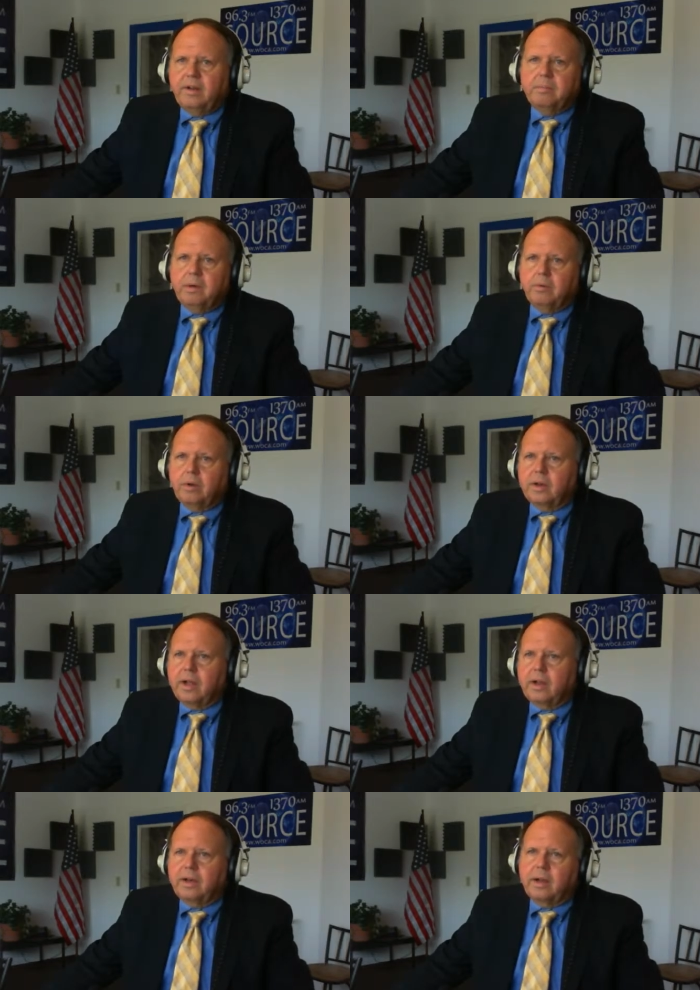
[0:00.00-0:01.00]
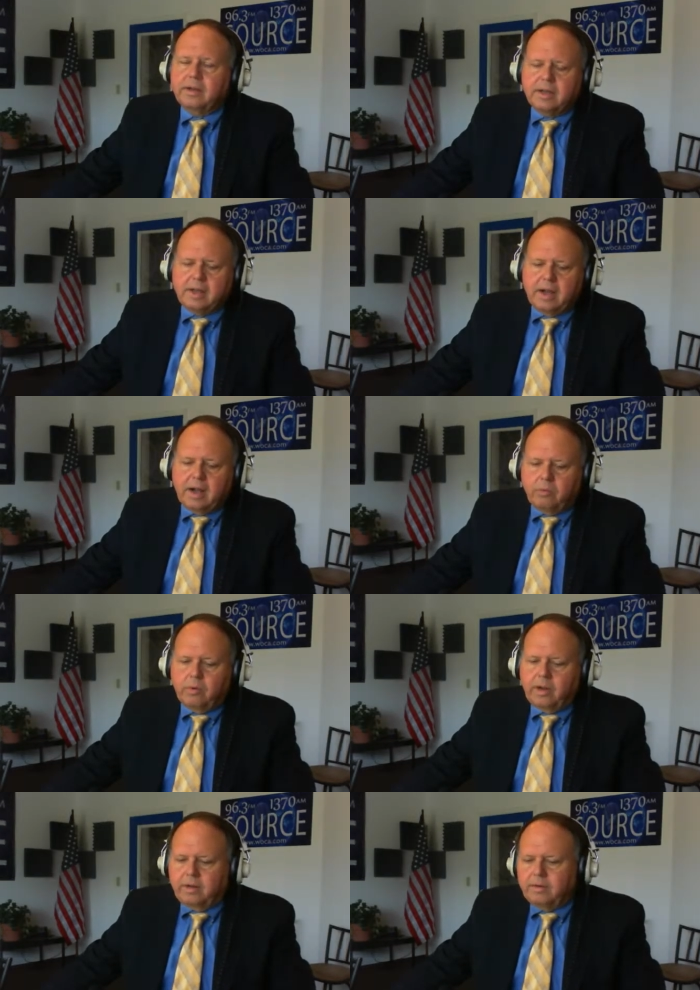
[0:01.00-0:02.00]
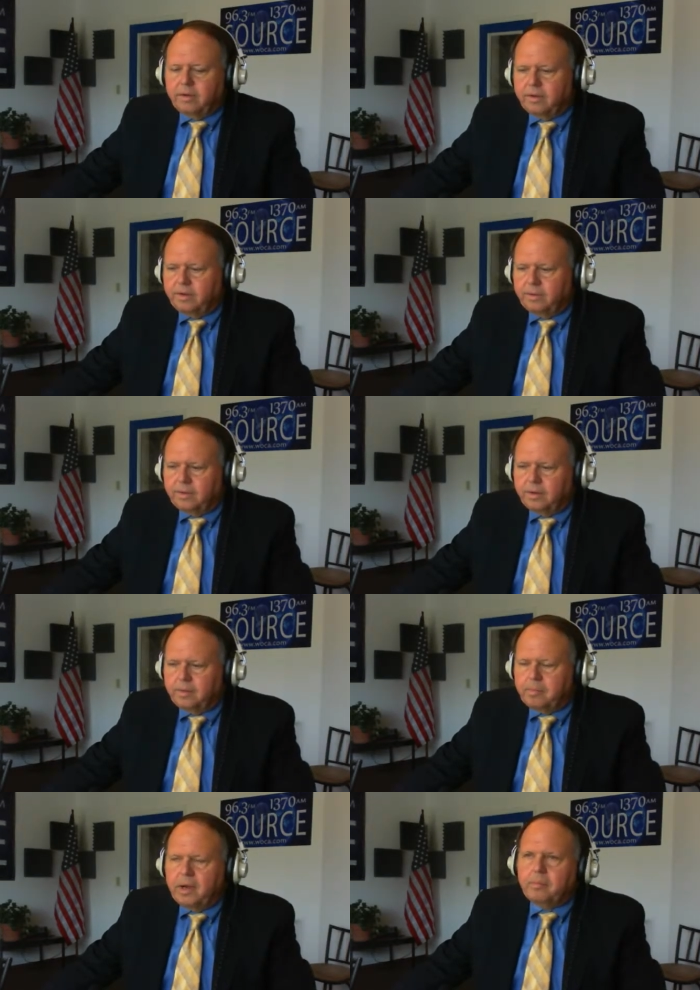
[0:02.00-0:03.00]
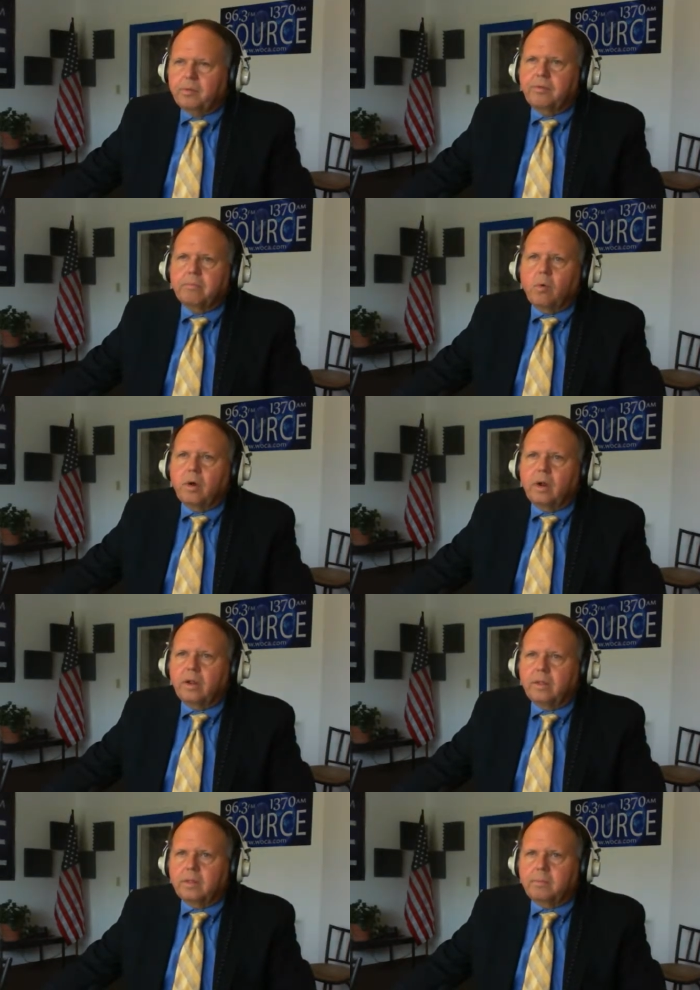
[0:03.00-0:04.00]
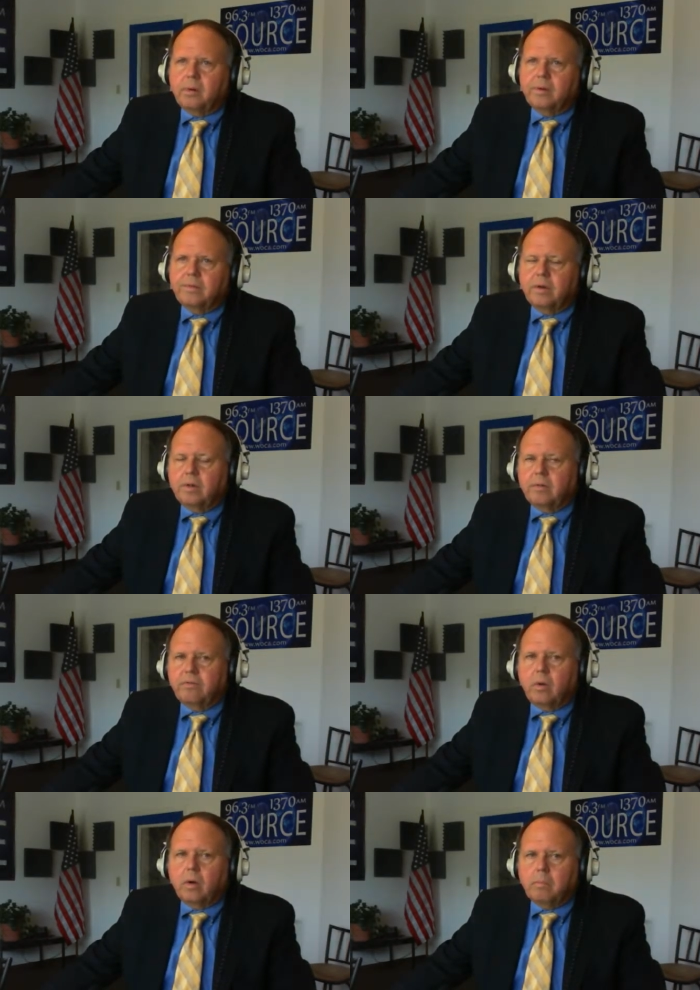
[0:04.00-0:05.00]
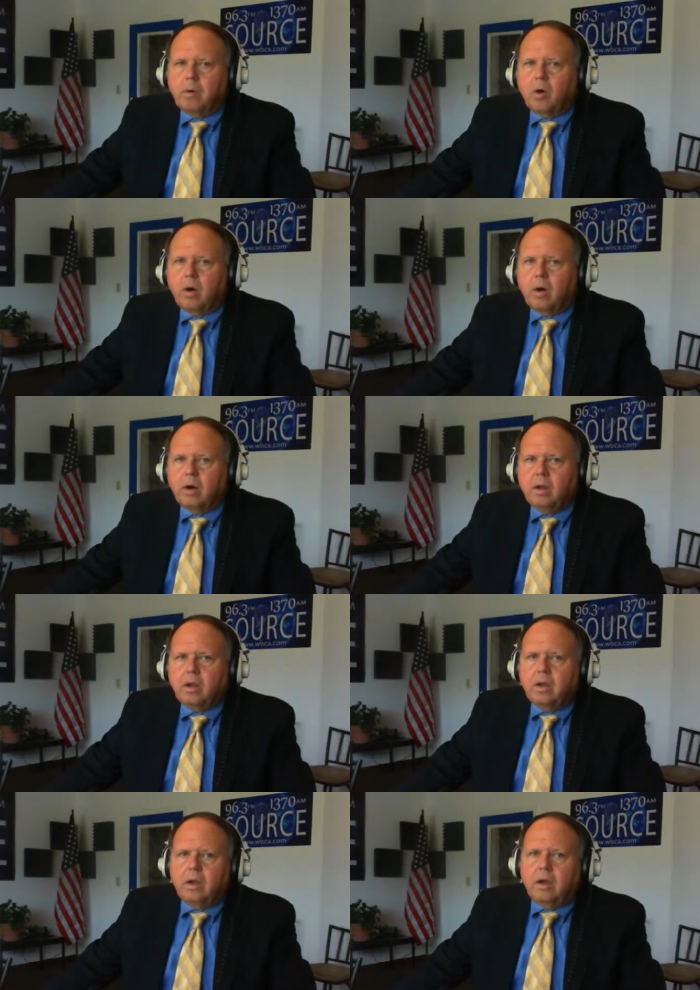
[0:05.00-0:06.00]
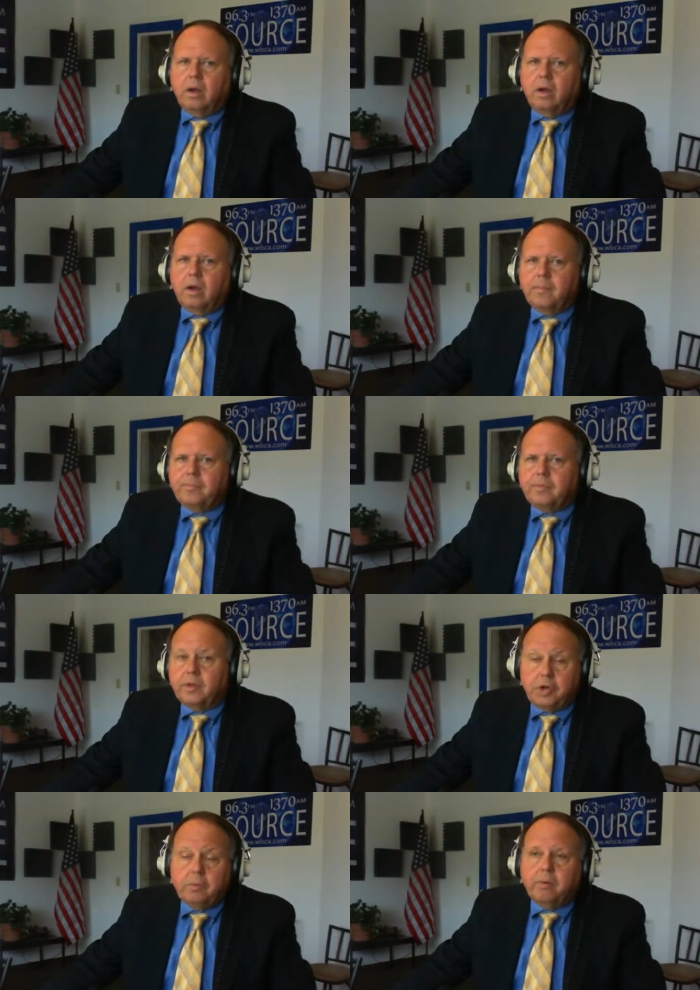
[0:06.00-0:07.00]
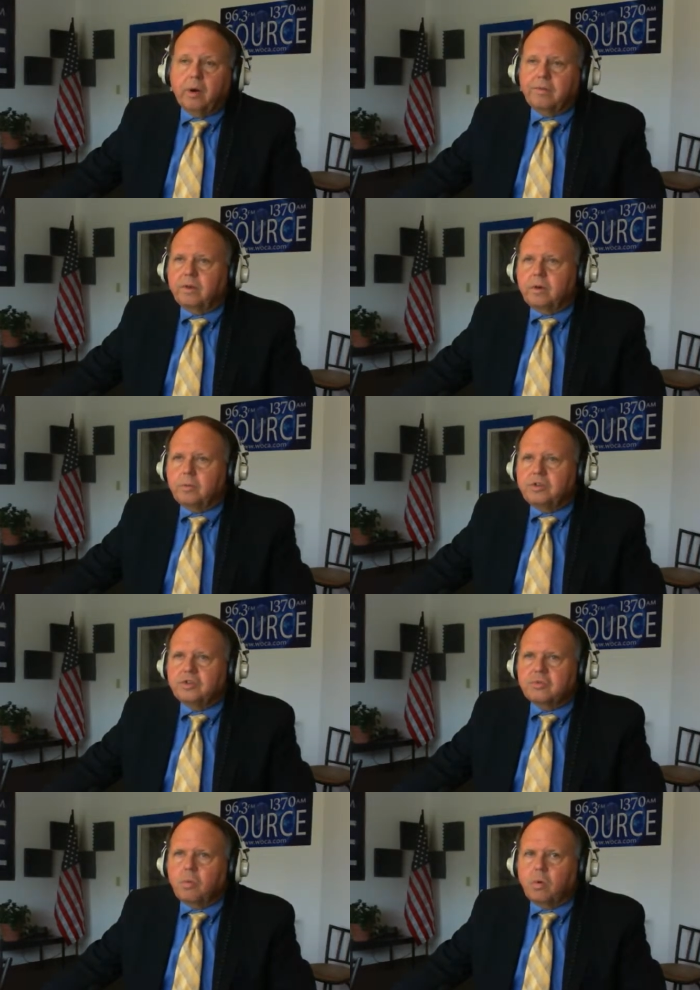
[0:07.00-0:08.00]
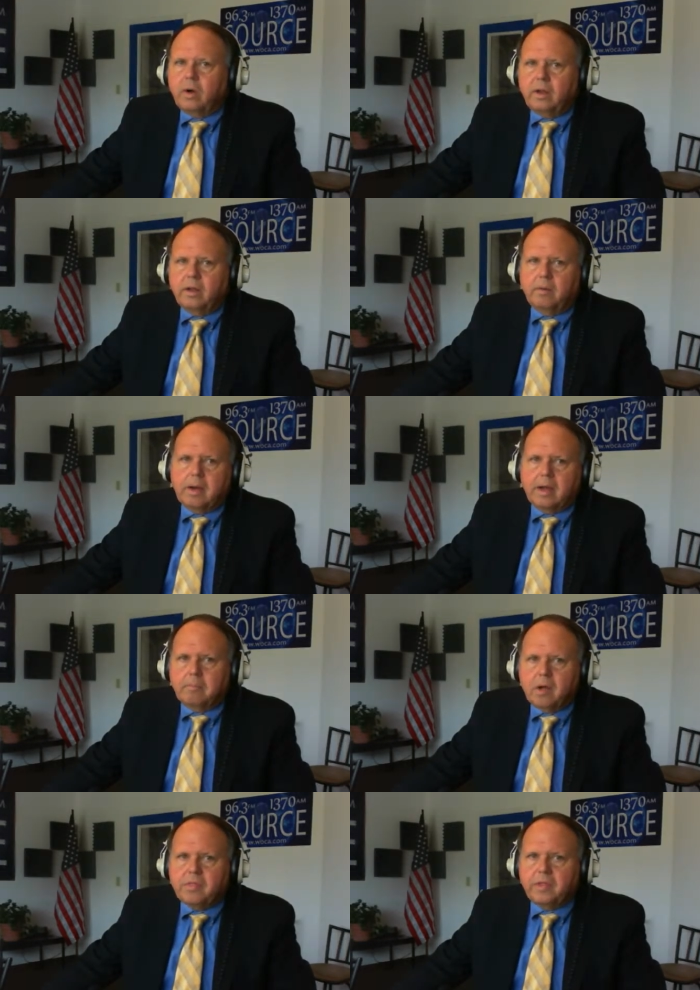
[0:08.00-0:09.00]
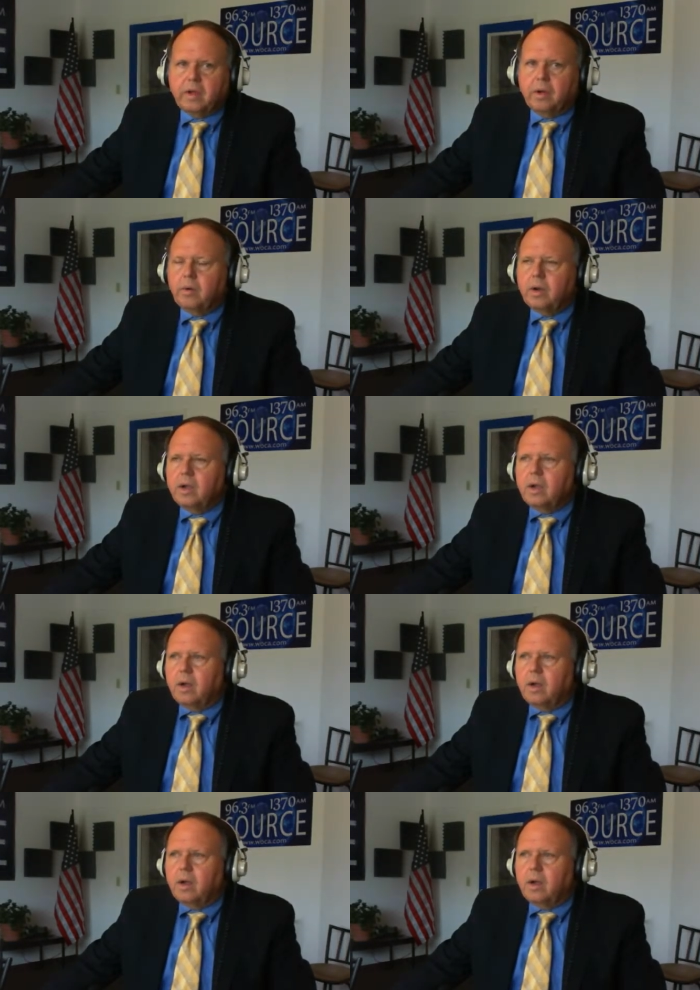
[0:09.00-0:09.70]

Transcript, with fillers: needs to be looked at. And I, I read in the, in the paper this morning that the president of the Florida Bar uh, the new president, who was just sworn in about a month ago,